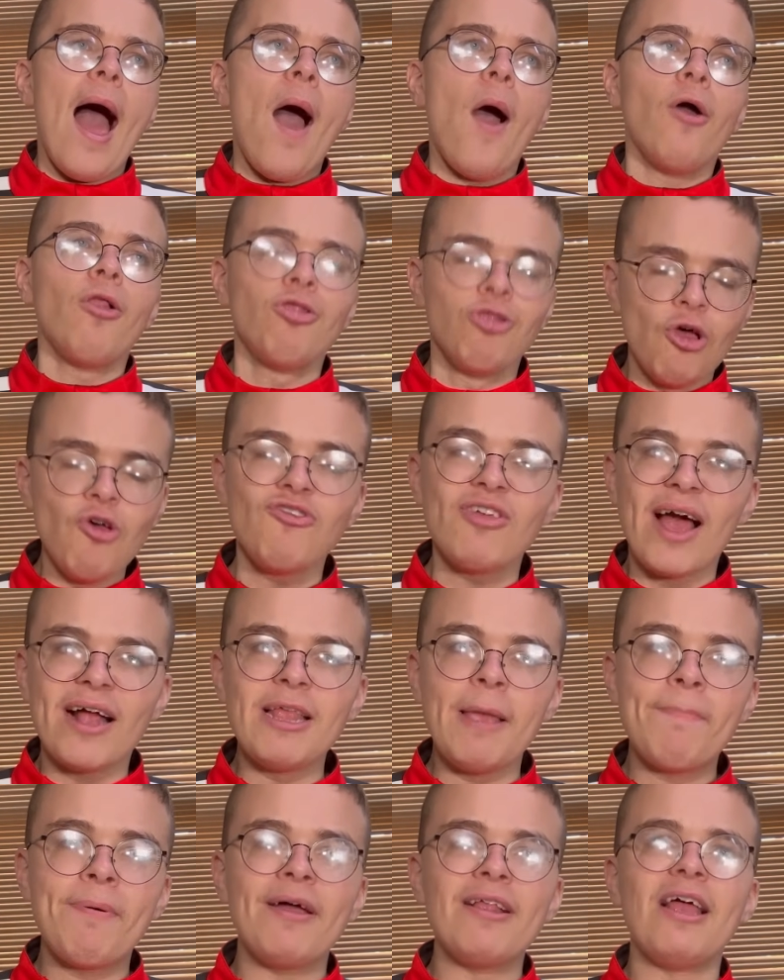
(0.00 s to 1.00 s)
losing Andy
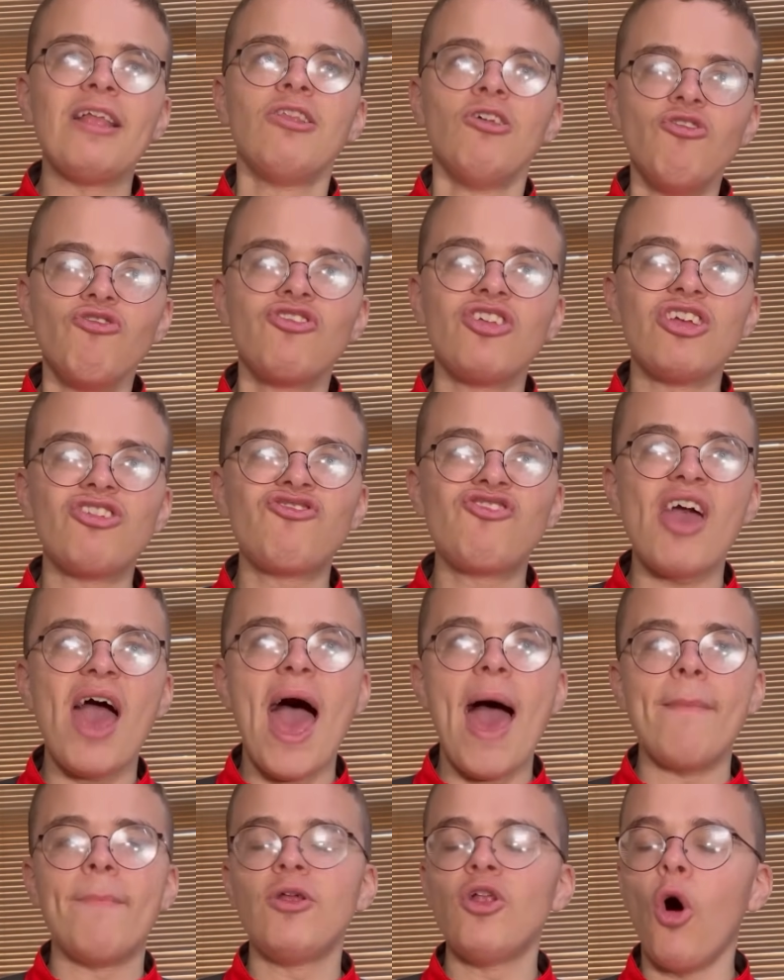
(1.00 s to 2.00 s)
Pilley, losing the
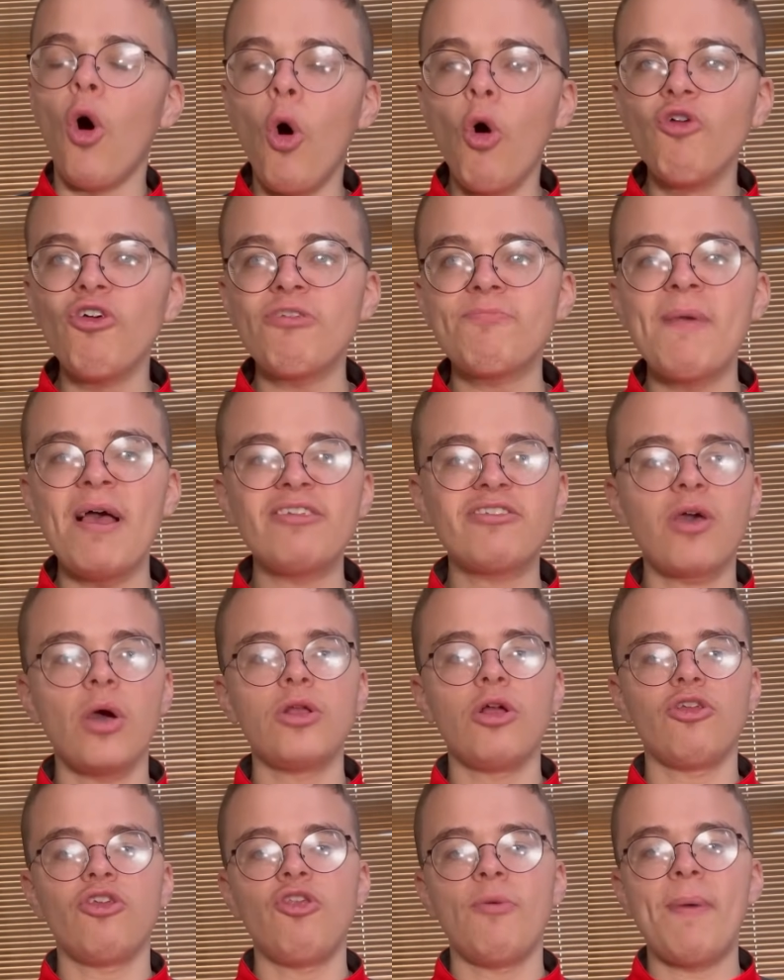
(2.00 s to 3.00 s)
chairman, all this mess going
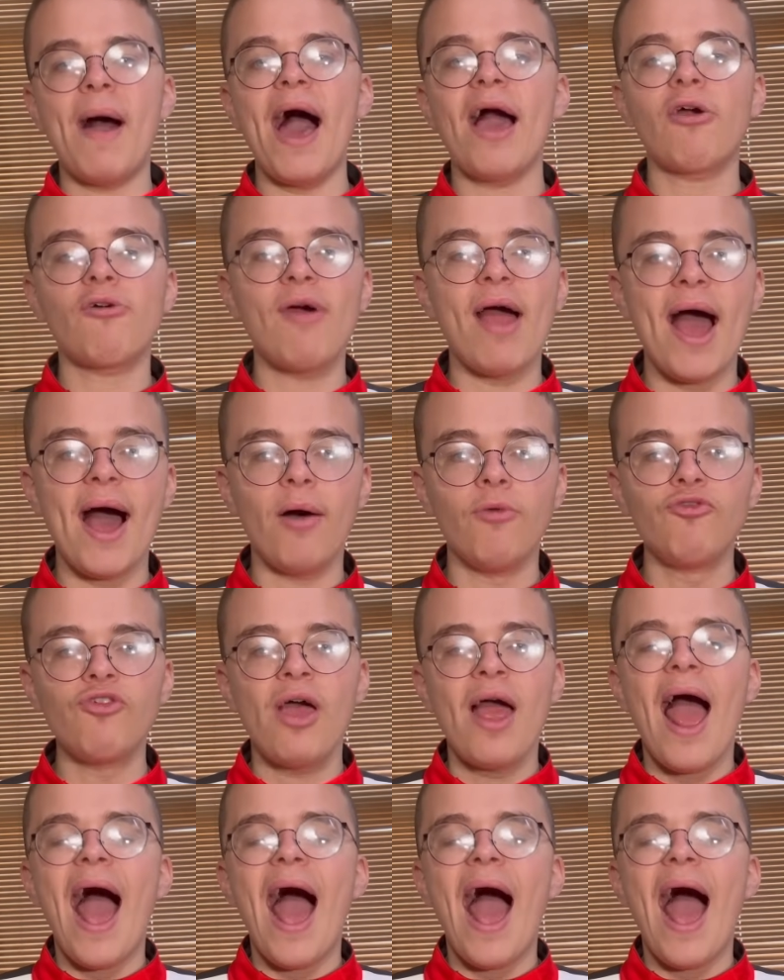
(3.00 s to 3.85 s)
on in the background,